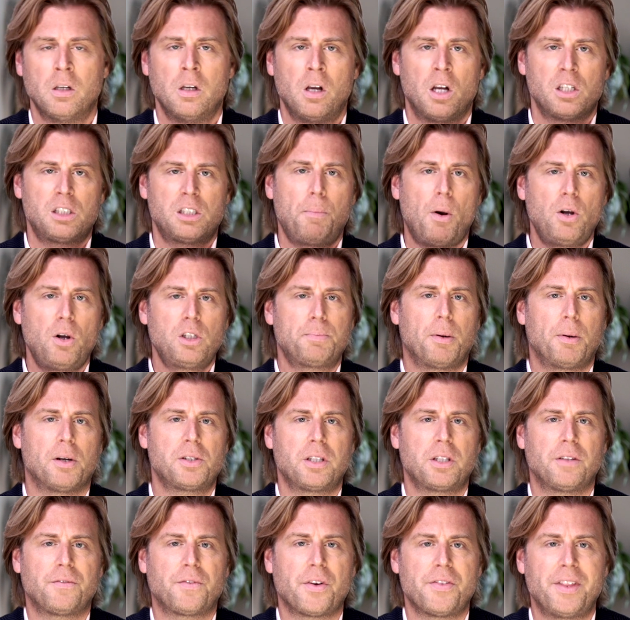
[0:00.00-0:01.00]
A
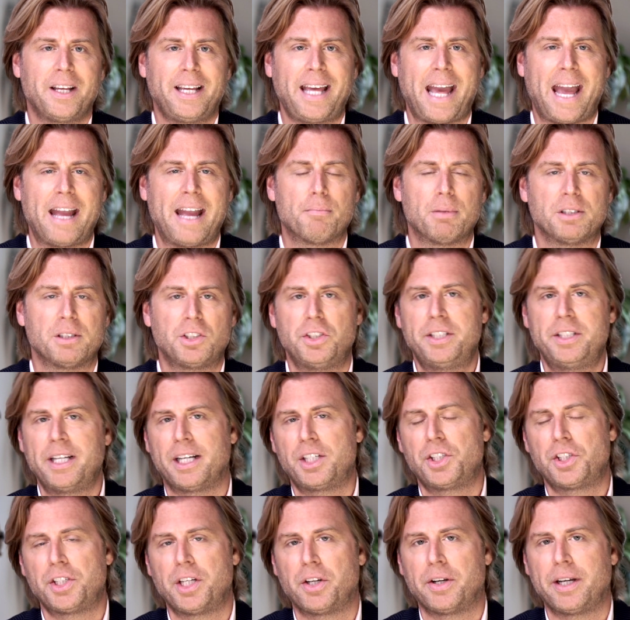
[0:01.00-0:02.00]
spokesperson for the Cambridge
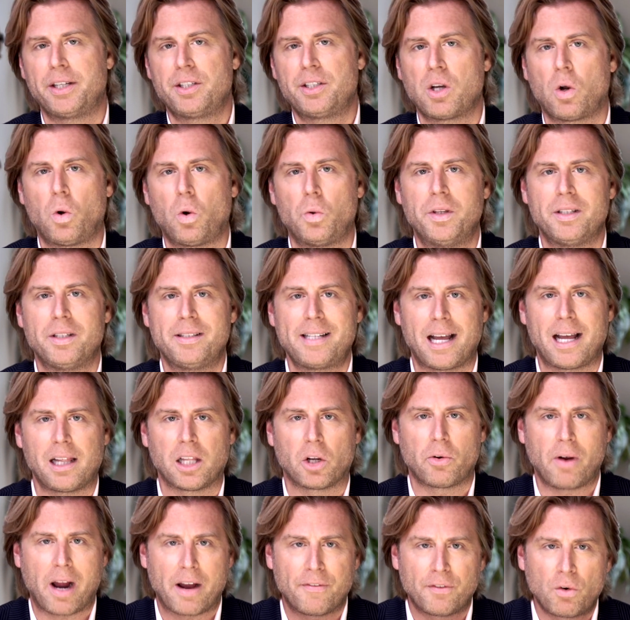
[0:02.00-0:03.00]
Dictionary told the
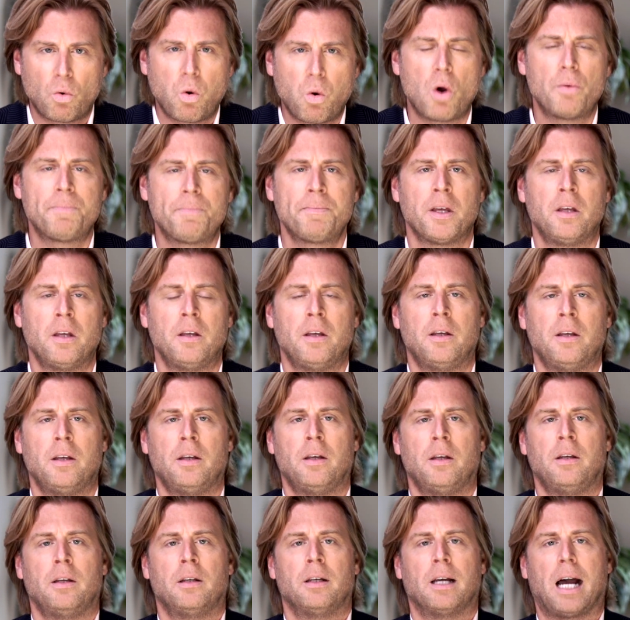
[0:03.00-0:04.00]
Telegraph, quote,
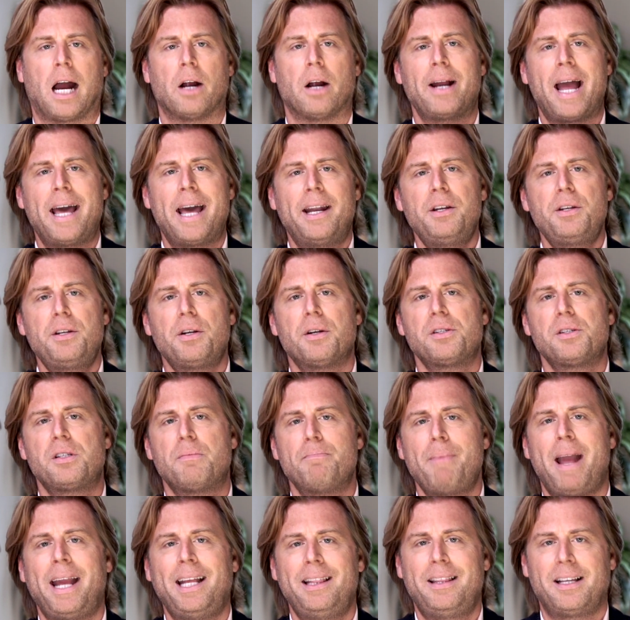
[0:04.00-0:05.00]
our editors
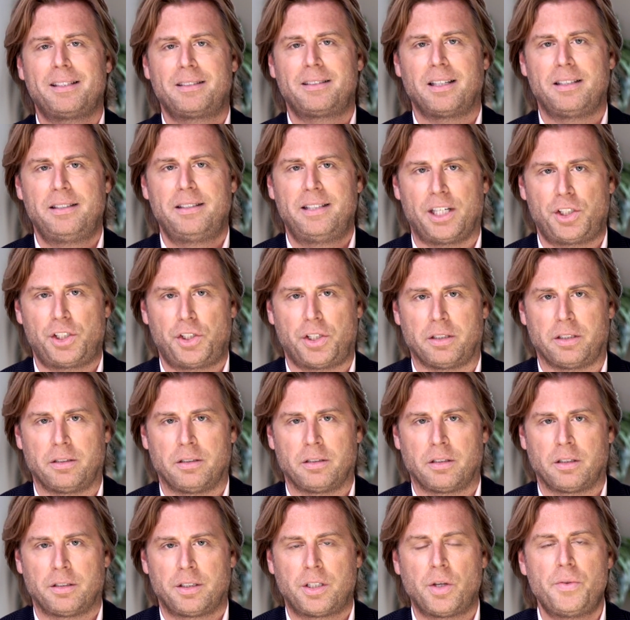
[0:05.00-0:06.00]
made this
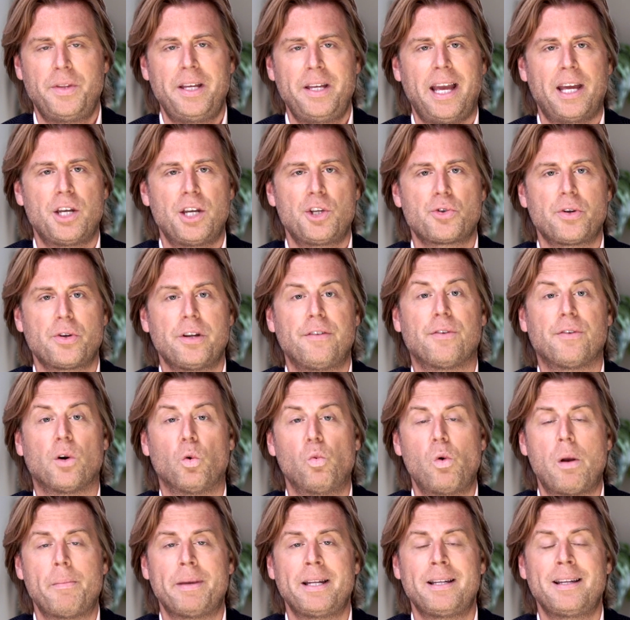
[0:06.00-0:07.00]
addition to the entry for
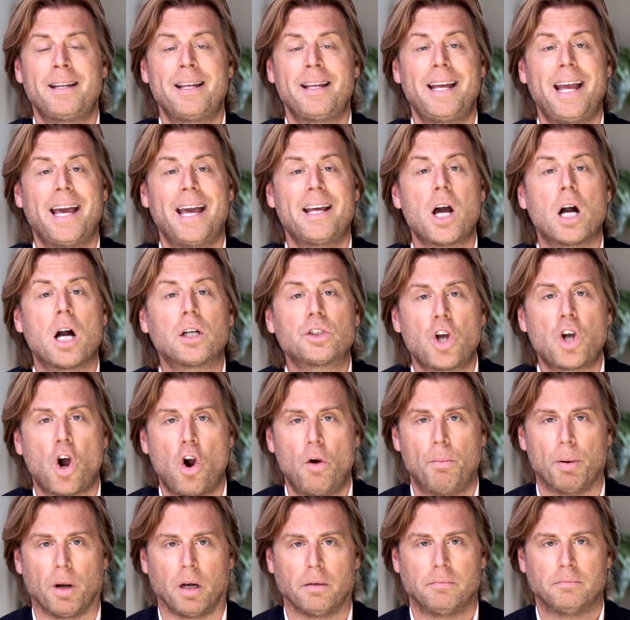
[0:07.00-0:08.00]
women in
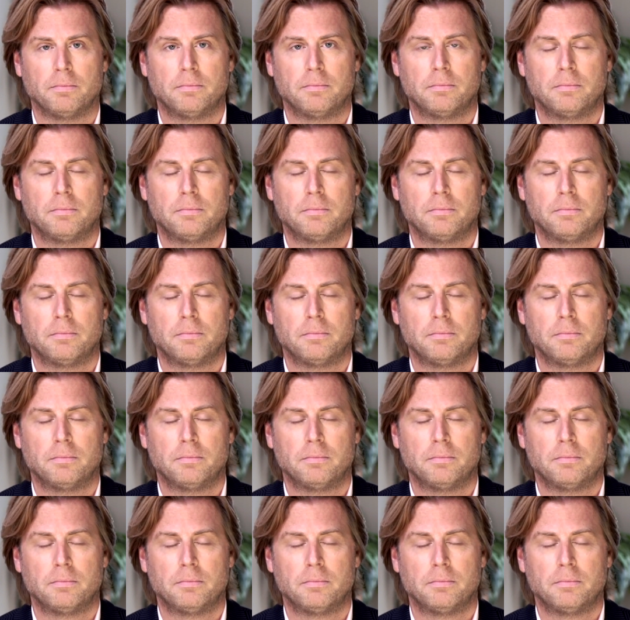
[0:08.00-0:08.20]
October.